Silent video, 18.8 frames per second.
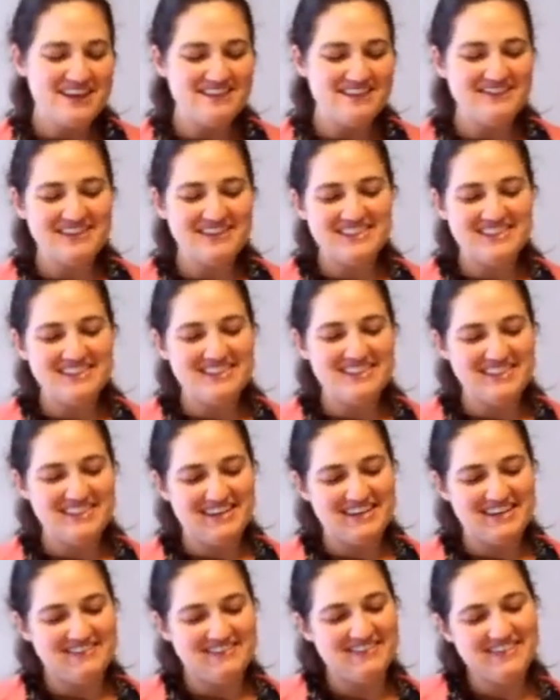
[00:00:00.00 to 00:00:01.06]
We'll
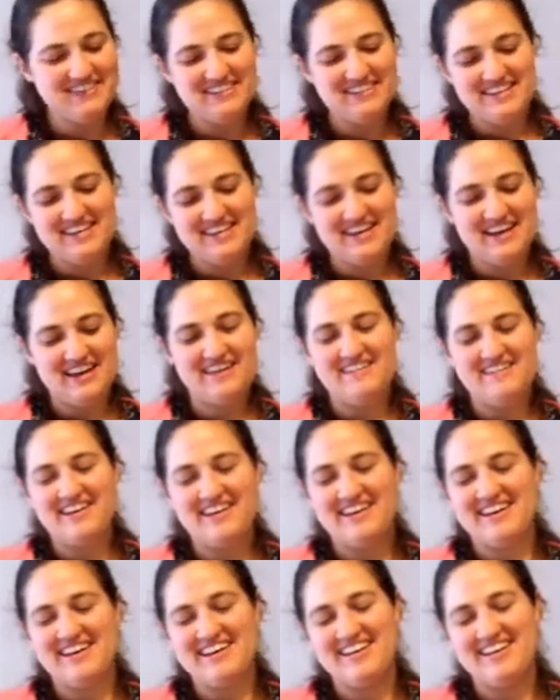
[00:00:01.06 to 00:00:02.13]
see. We'll see how
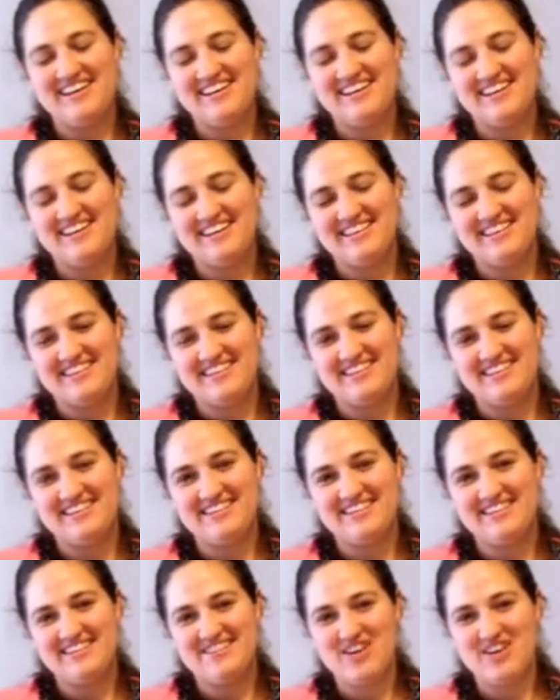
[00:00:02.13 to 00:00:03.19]
the
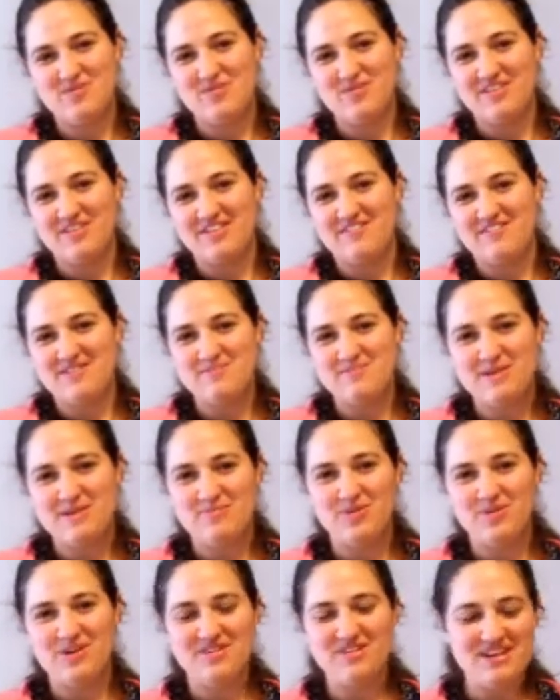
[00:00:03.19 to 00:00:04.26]
sense of humor is of the
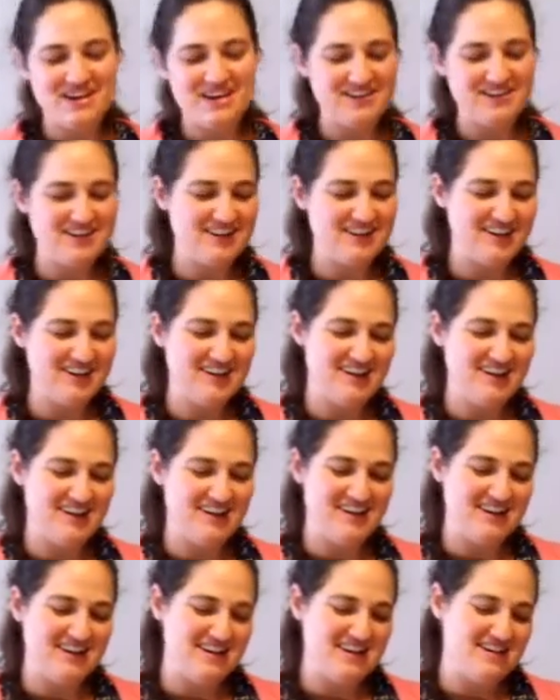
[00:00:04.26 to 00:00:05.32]
people around here,
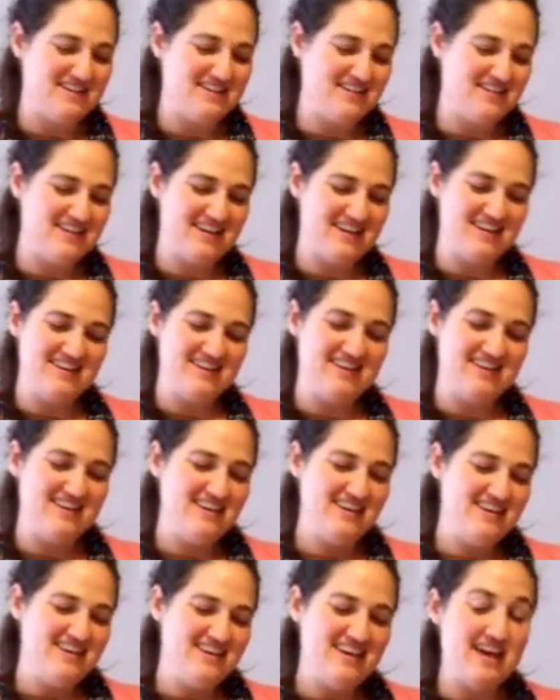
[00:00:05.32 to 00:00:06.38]
and
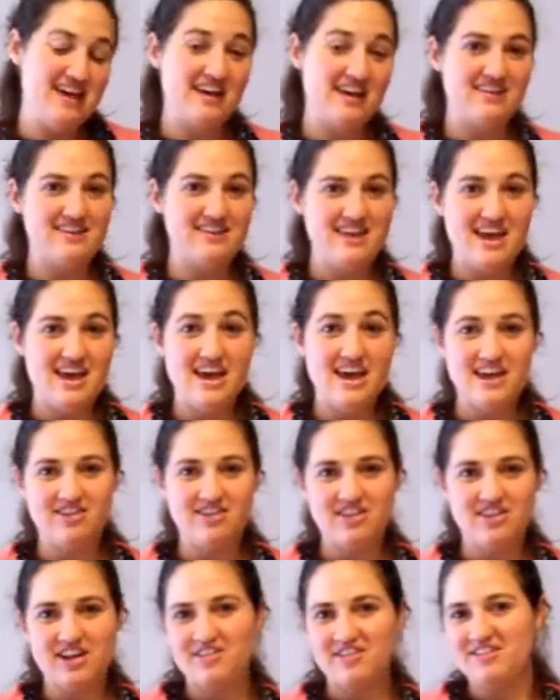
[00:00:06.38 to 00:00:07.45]
I guess the
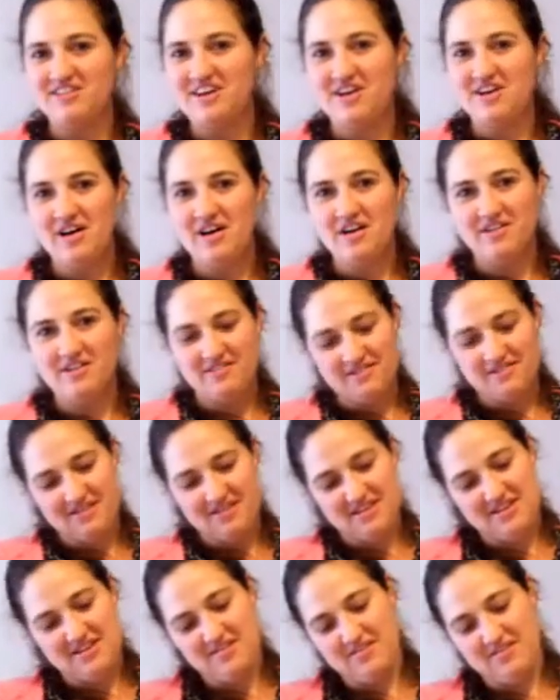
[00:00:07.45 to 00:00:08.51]
age. I don't
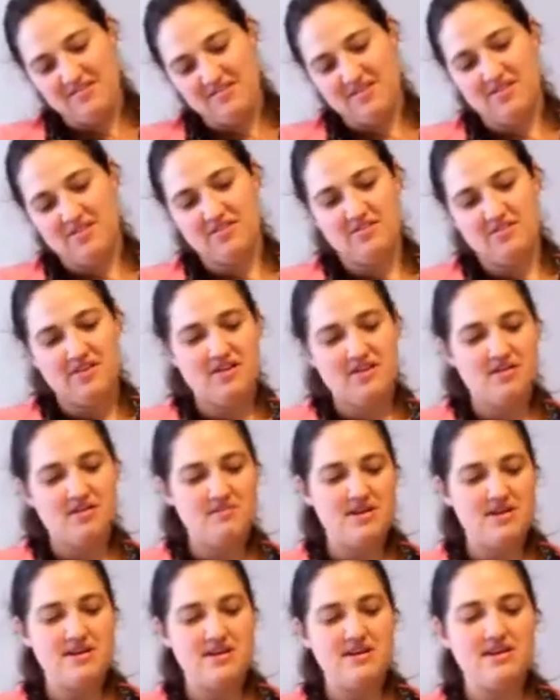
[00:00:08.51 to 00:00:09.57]
know. You know, there's very
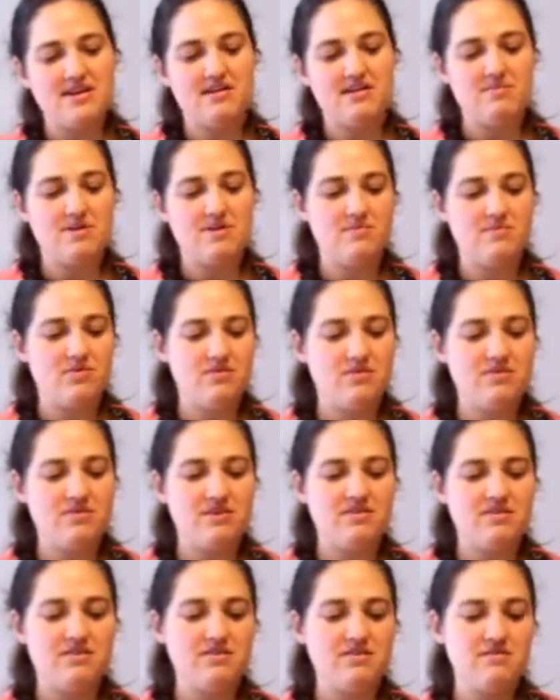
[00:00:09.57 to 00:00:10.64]
many young people
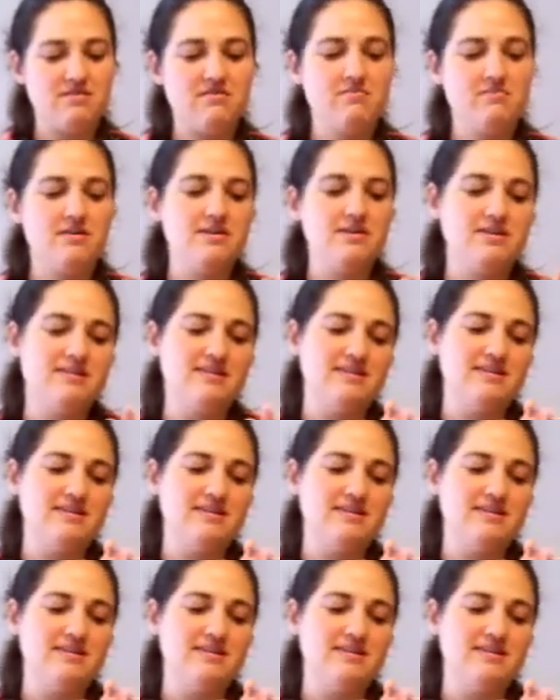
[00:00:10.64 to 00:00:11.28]
around here, but